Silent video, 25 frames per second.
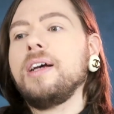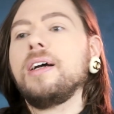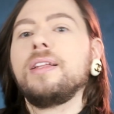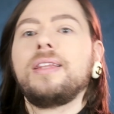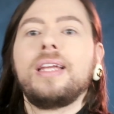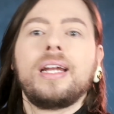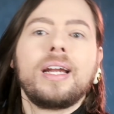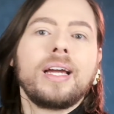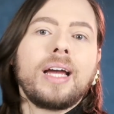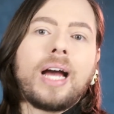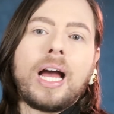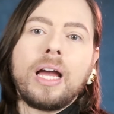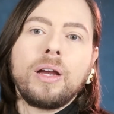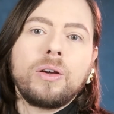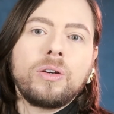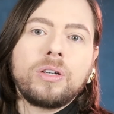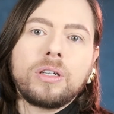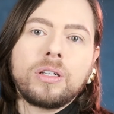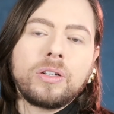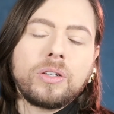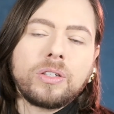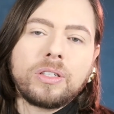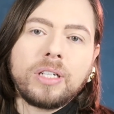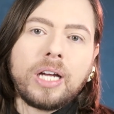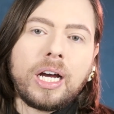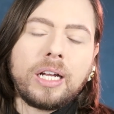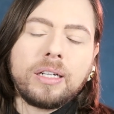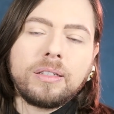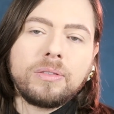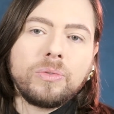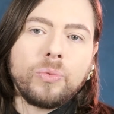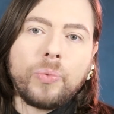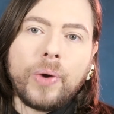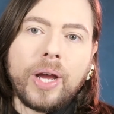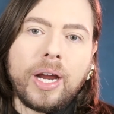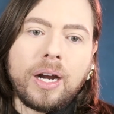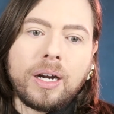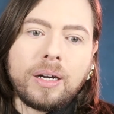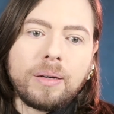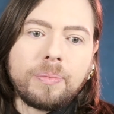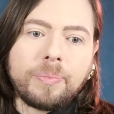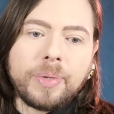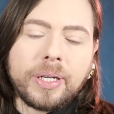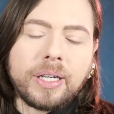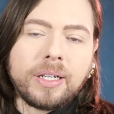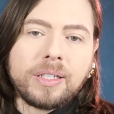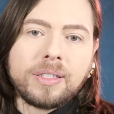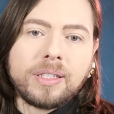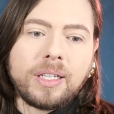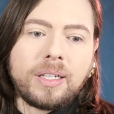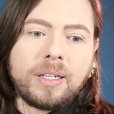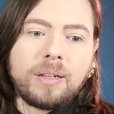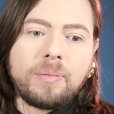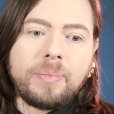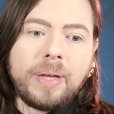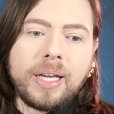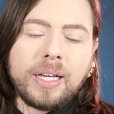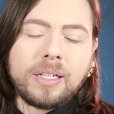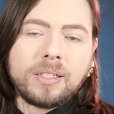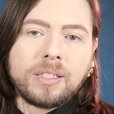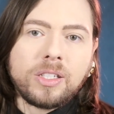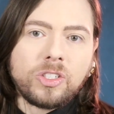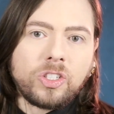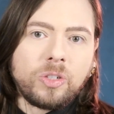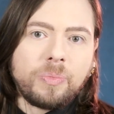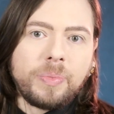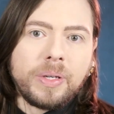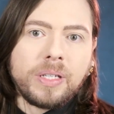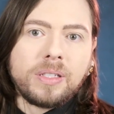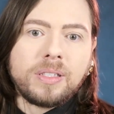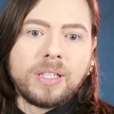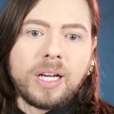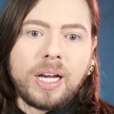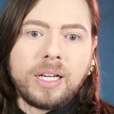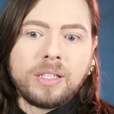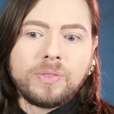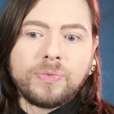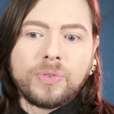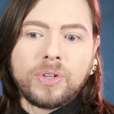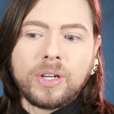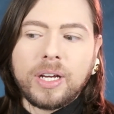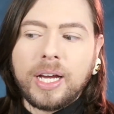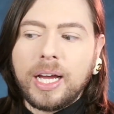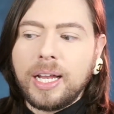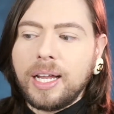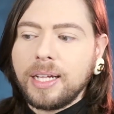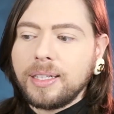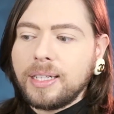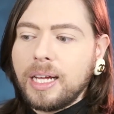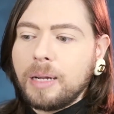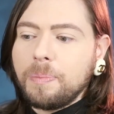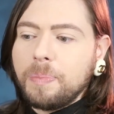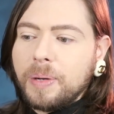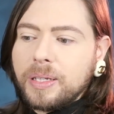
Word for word: That a guy could not wear because they didn't make such a big size for a guy like that.